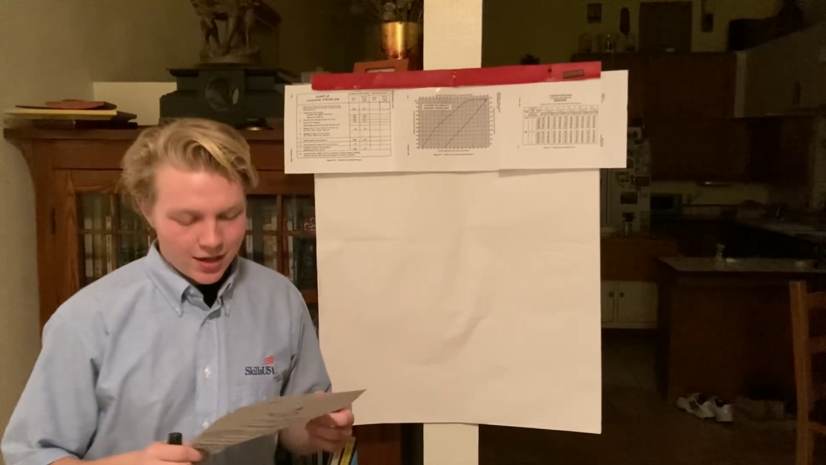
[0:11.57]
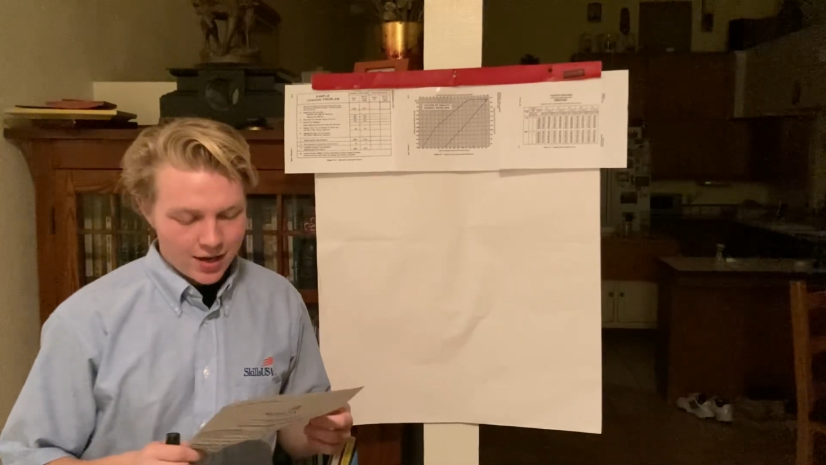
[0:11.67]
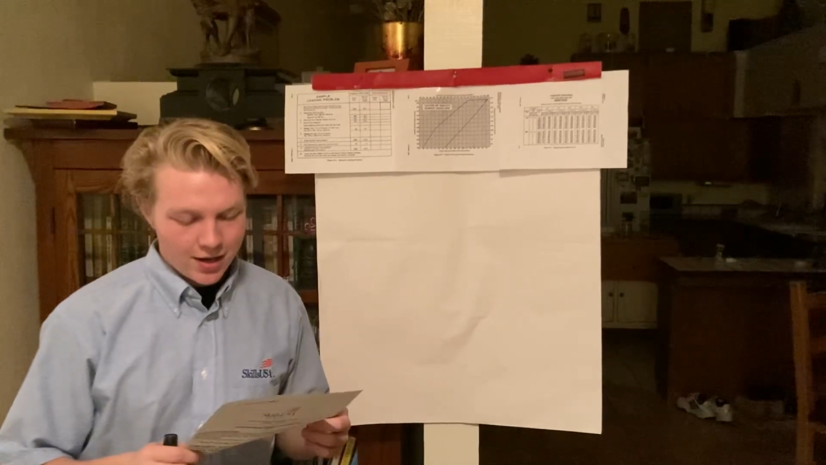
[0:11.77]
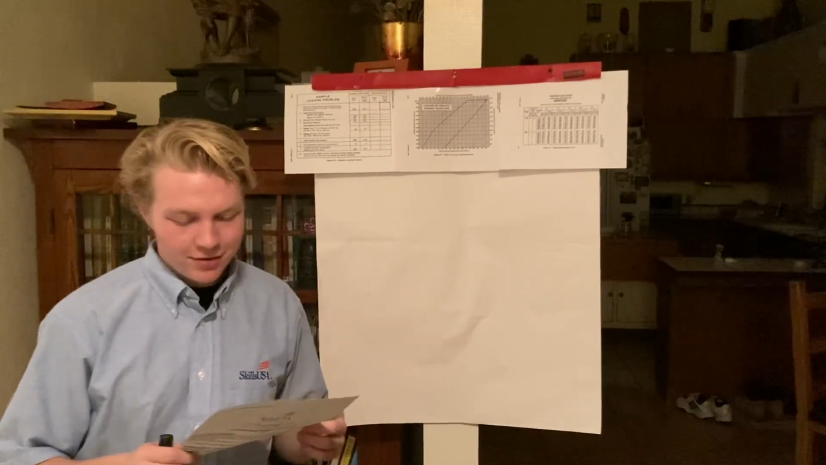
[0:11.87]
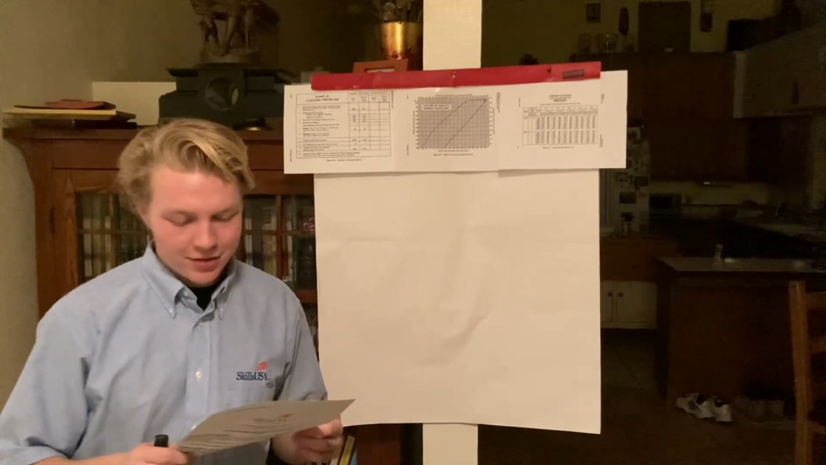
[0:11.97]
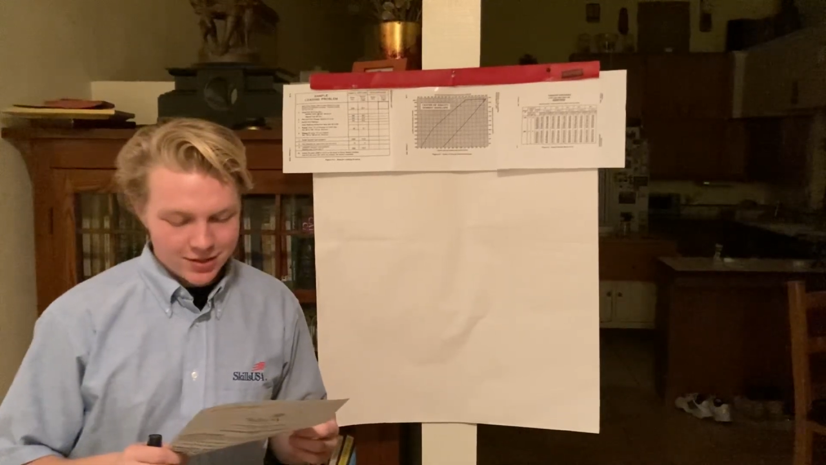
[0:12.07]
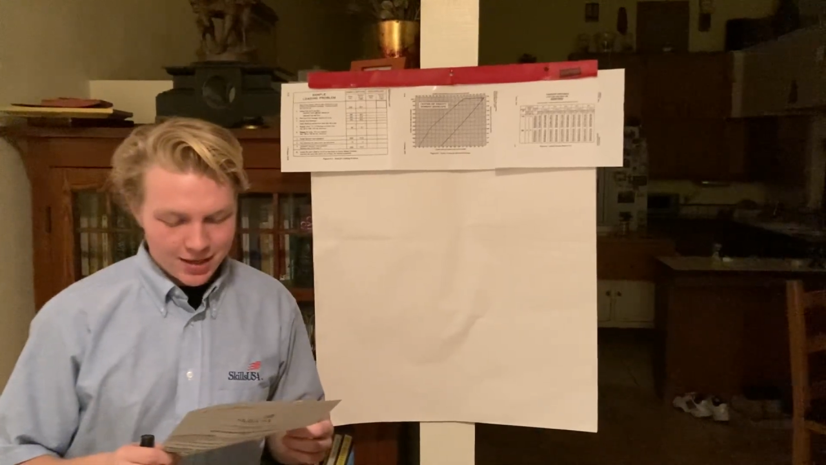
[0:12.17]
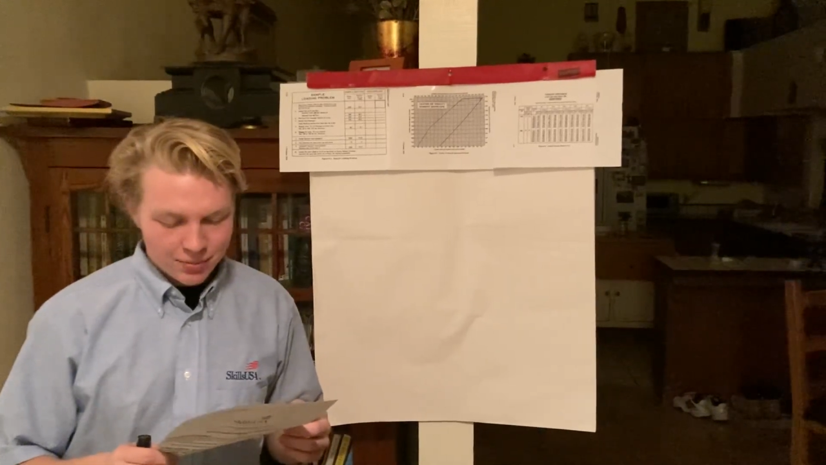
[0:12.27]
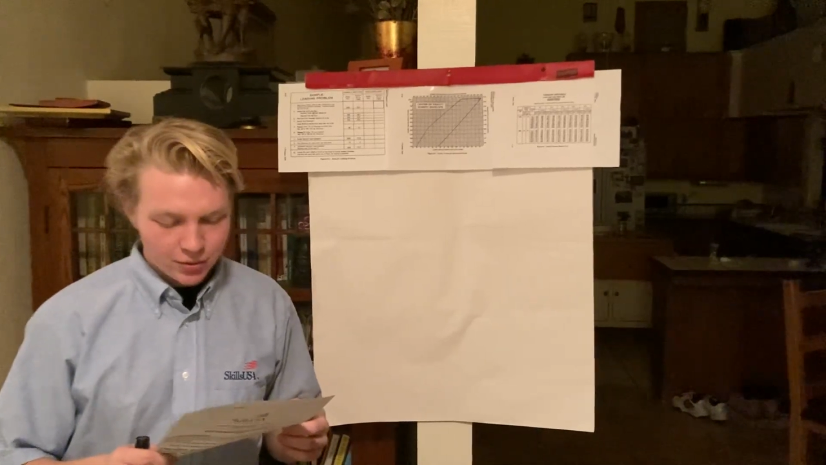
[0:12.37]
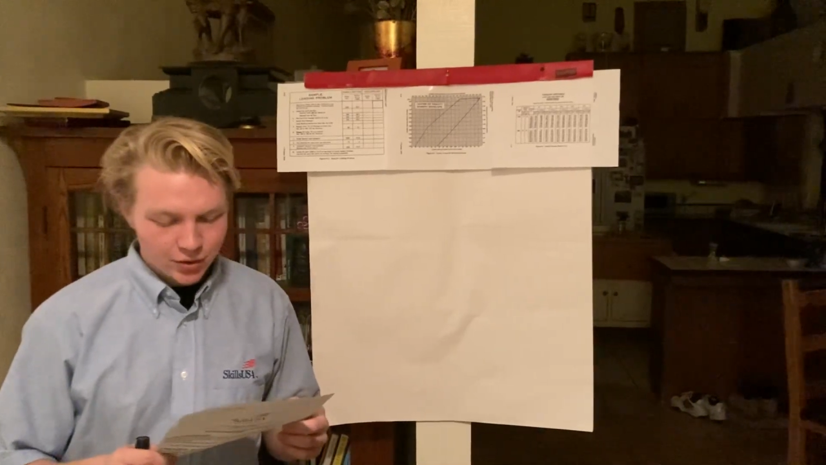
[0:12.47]
of a
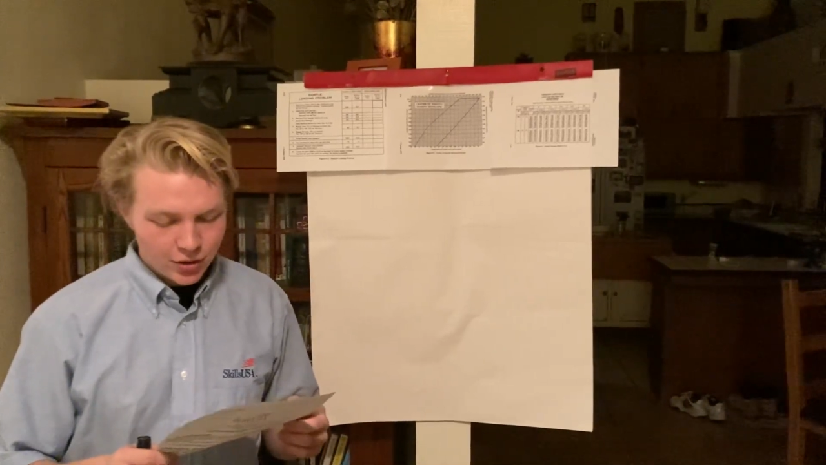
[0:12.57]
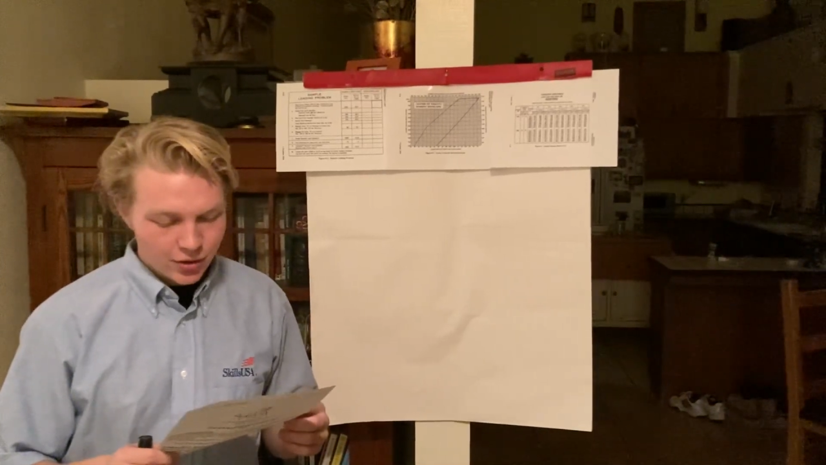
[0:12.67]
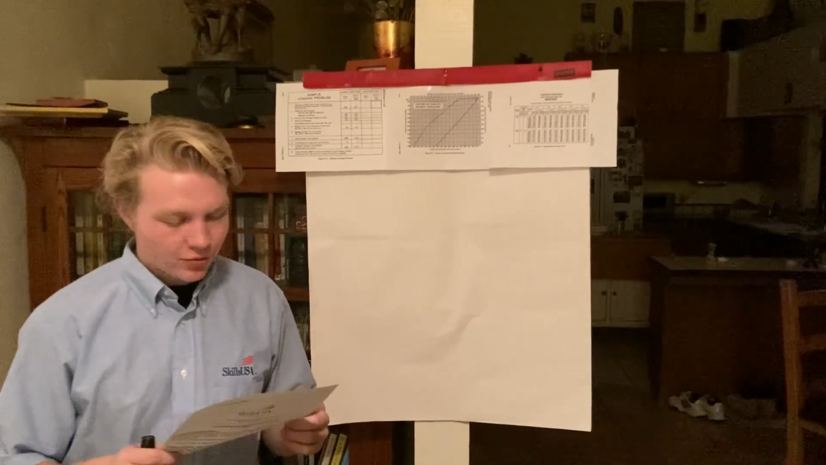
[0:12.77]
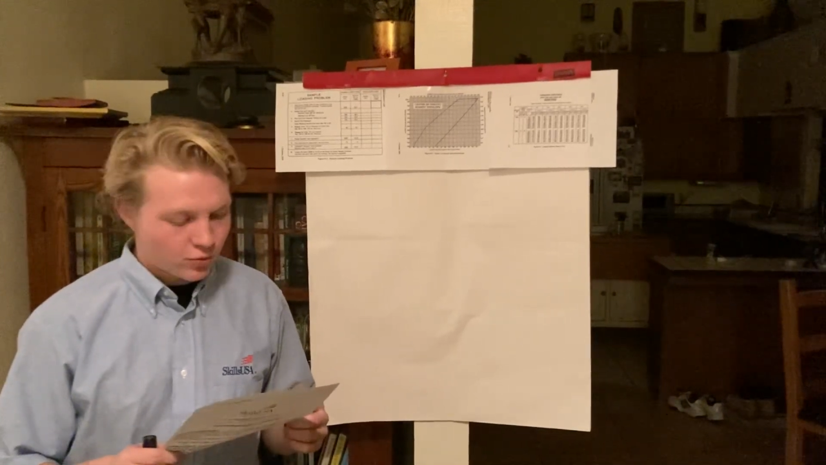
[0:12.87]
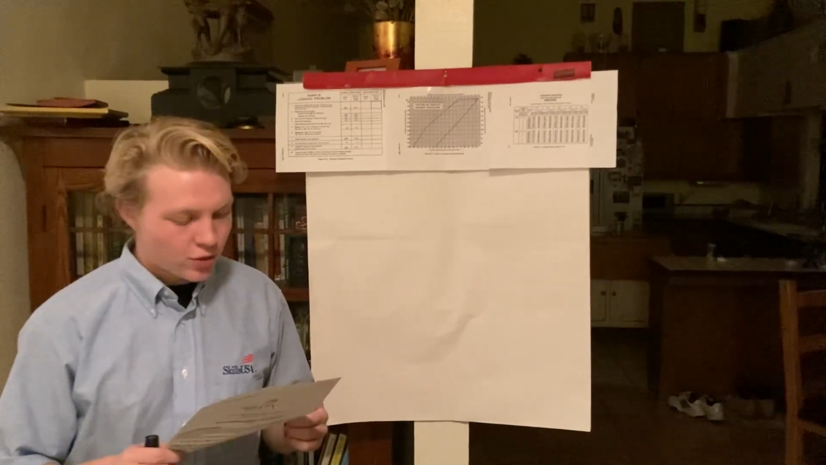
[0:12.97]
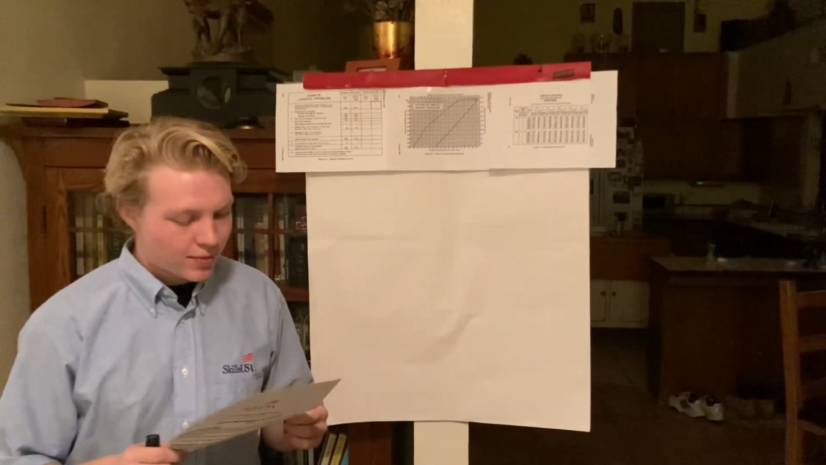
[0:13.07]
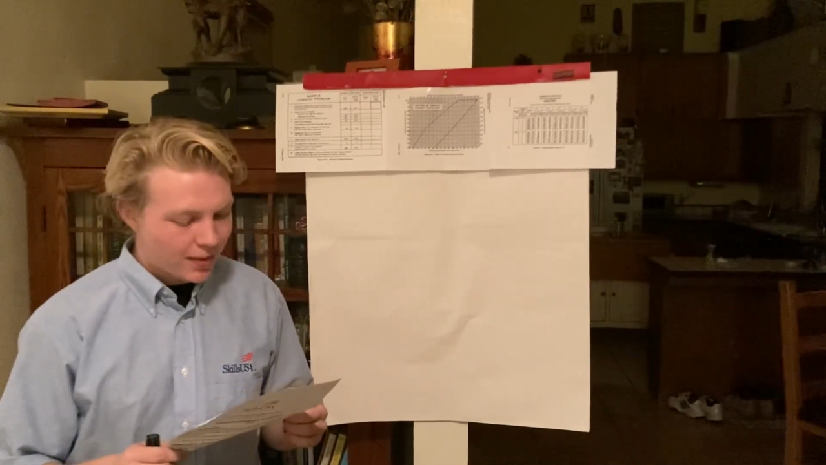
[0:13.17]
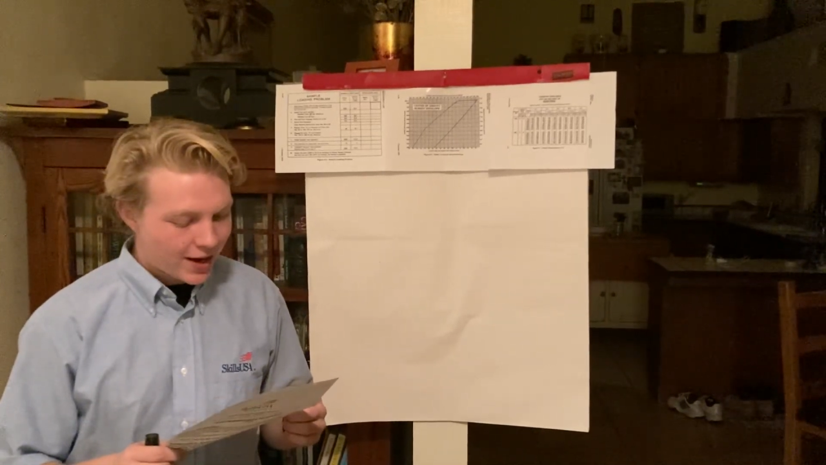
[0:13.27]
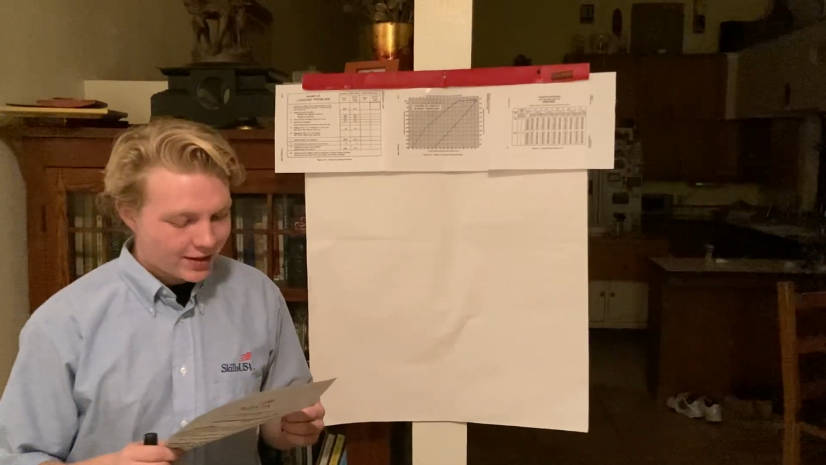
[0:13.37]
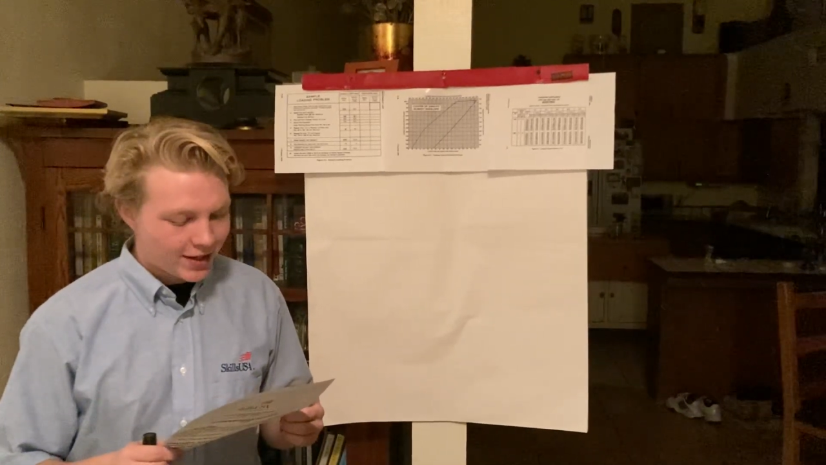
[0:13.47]
sample load of 1 pilot